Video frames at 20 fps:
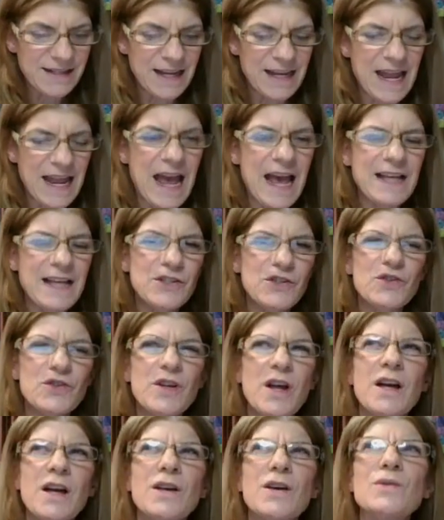An
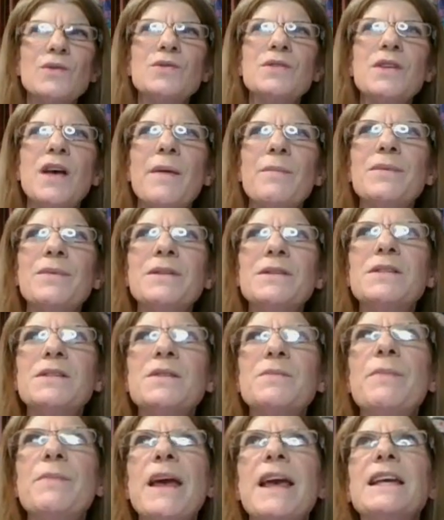astronaut goes up in
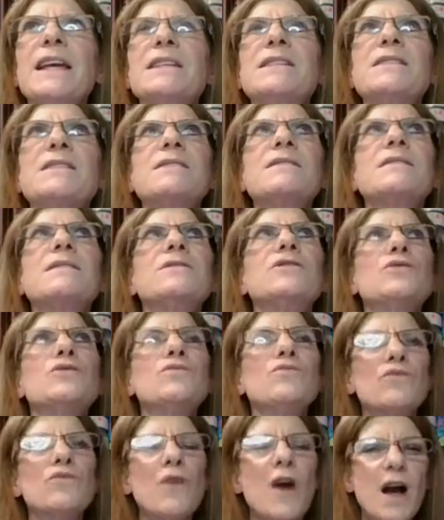space.
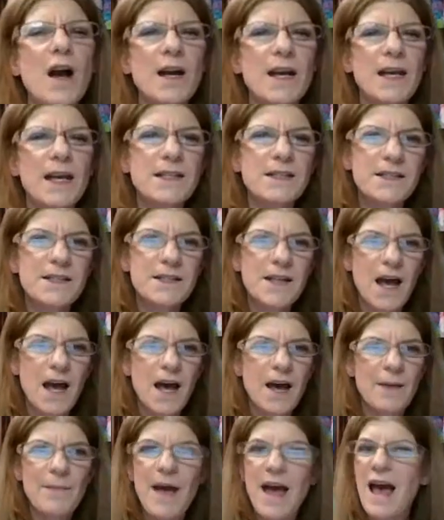Rockets
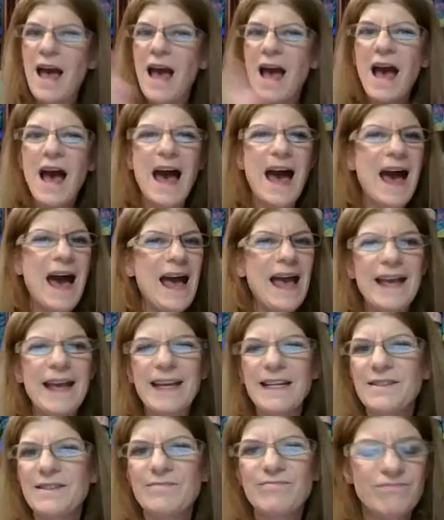up.
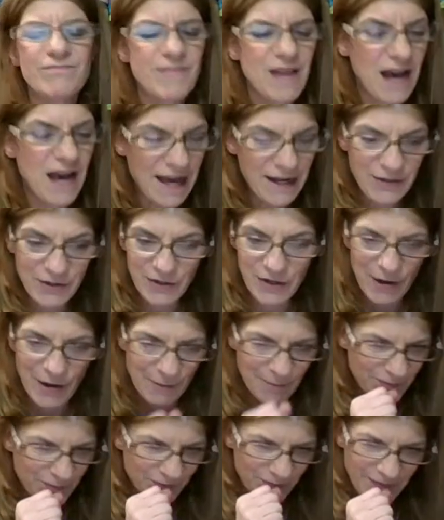I don't
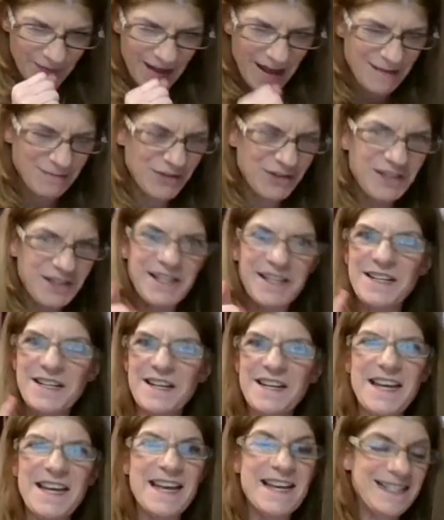know. I'm just
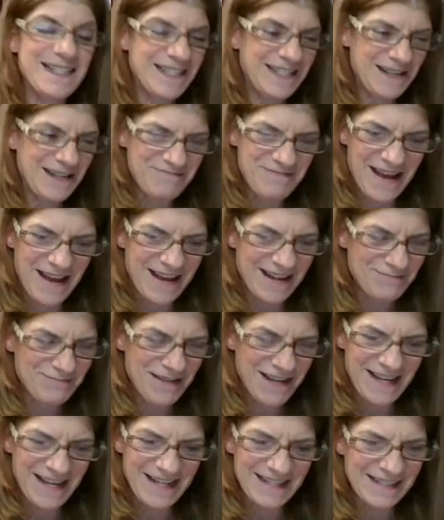gonna hit submit
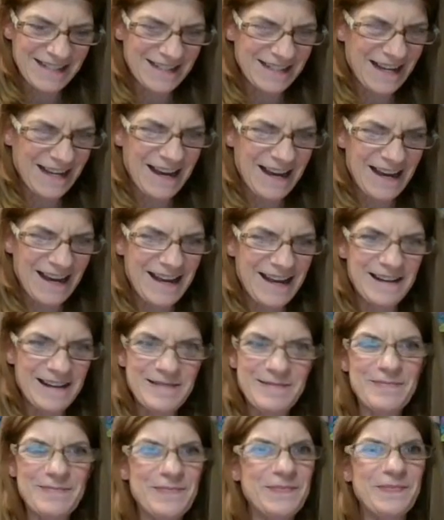because
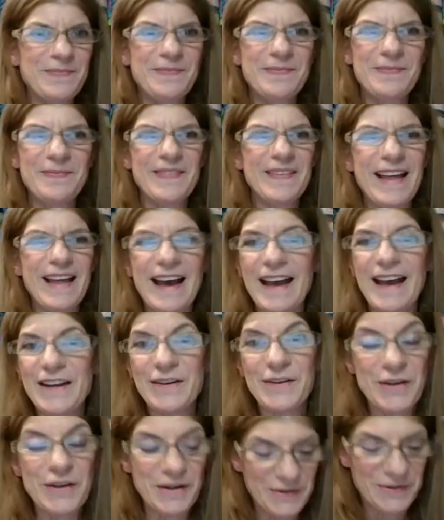I
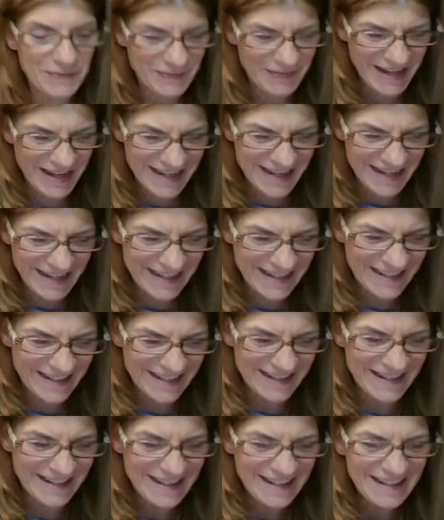don't know.
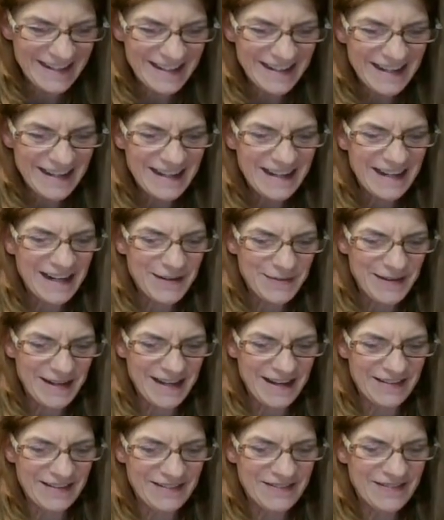Here we
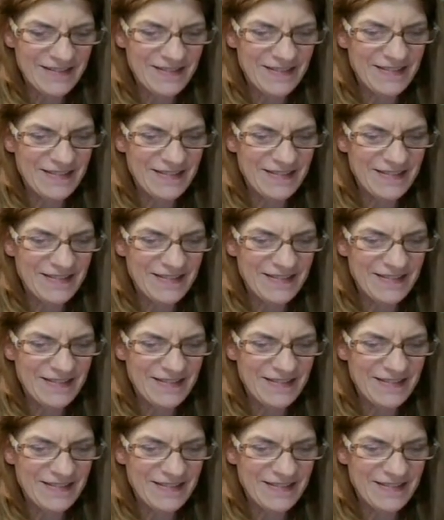go.